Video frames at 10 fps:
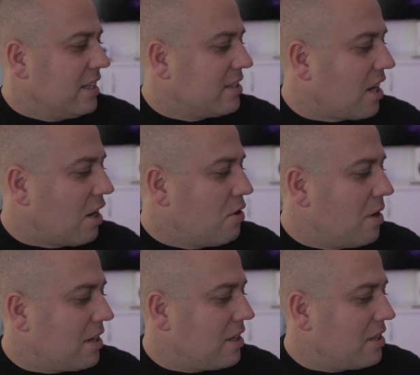
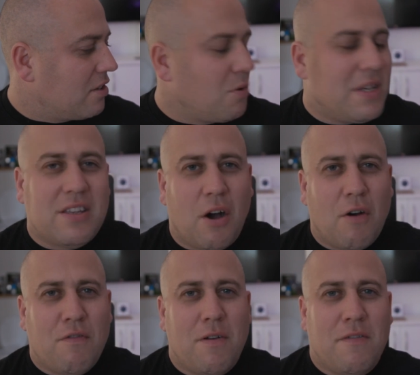So do we start
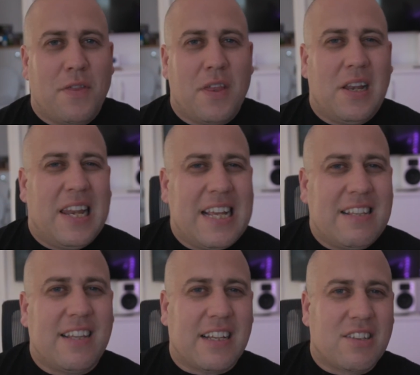off with the
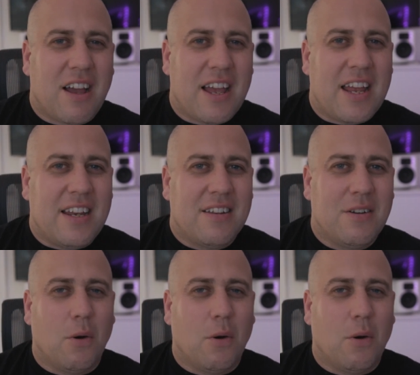least exciting